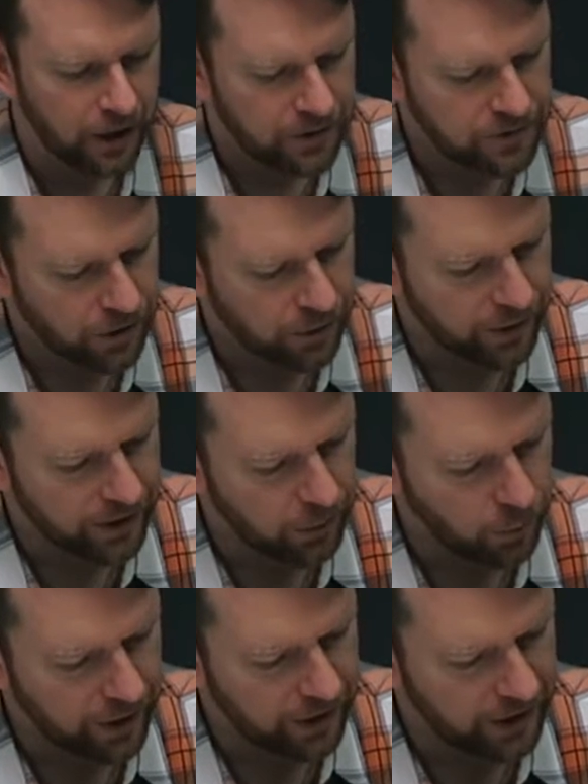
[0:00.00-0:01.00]
So in the
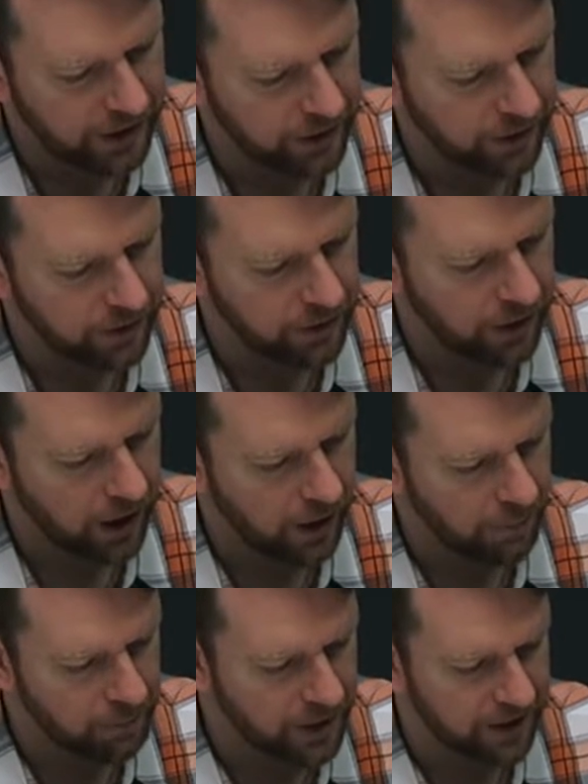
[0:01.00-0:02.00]
one here,
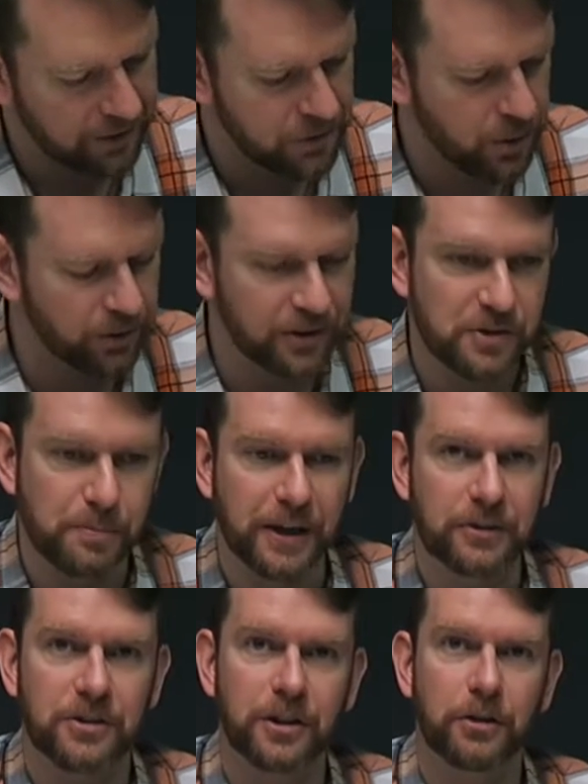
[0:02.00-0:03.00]
it gives you all the
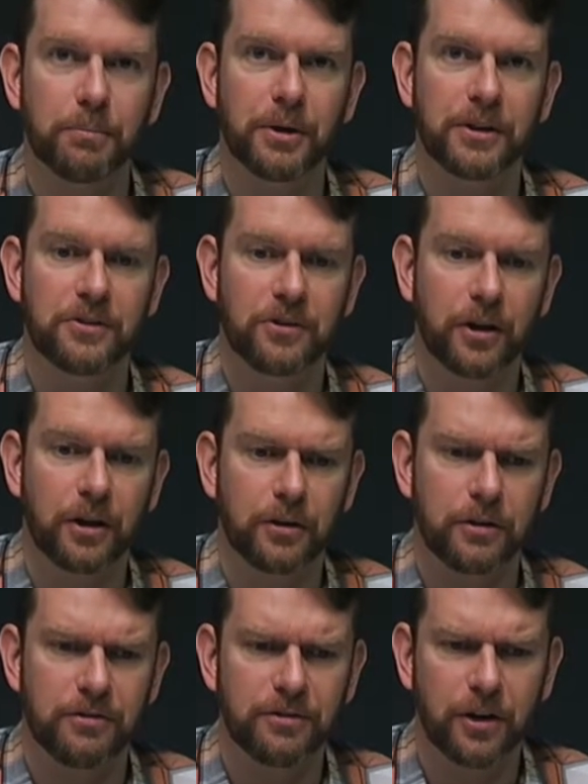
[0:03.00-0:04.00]
specs here, but
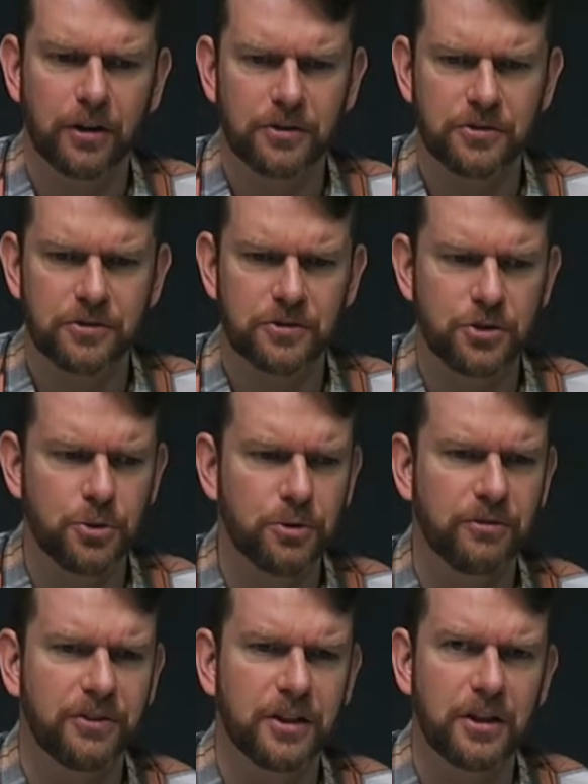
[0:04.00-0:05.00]
you've got 2
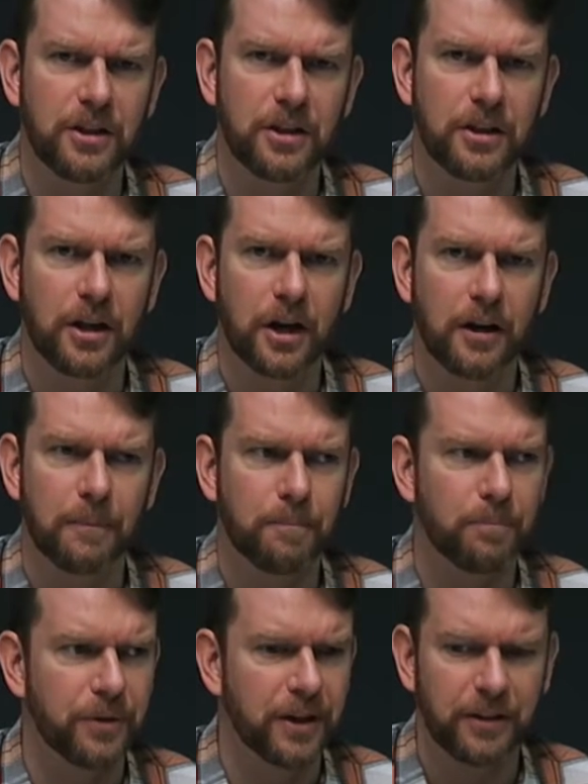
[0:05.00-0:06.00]
of the,
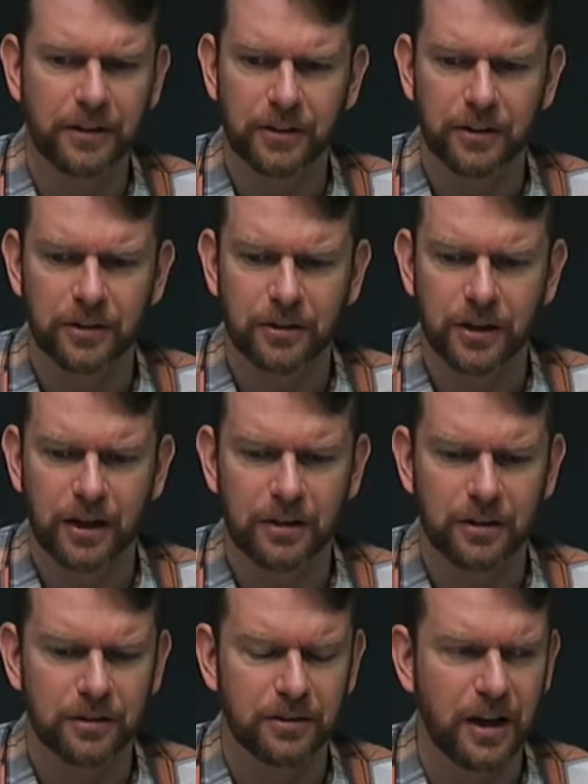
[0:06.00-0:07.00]
I think
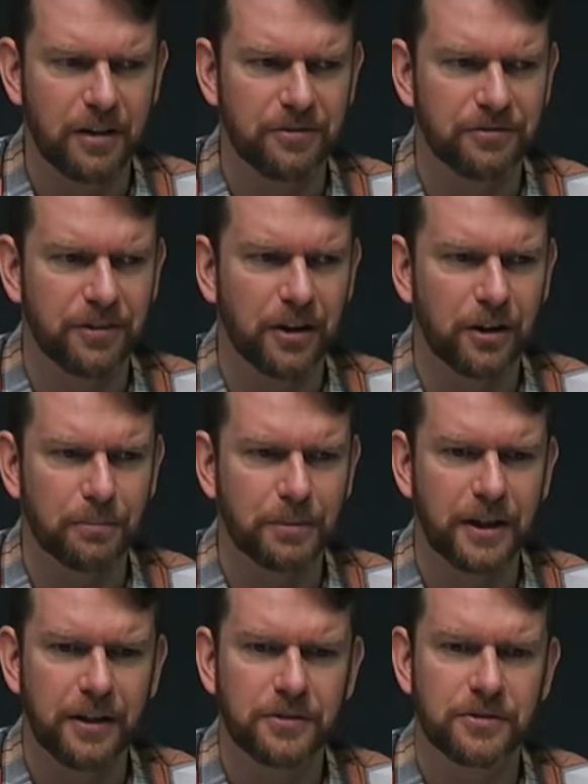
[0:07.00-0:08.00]
they're
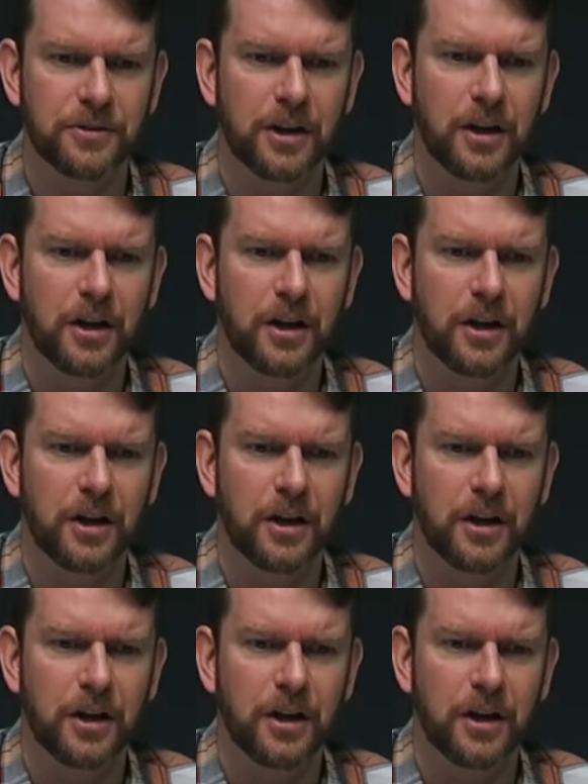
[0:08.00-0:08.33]
FRPS,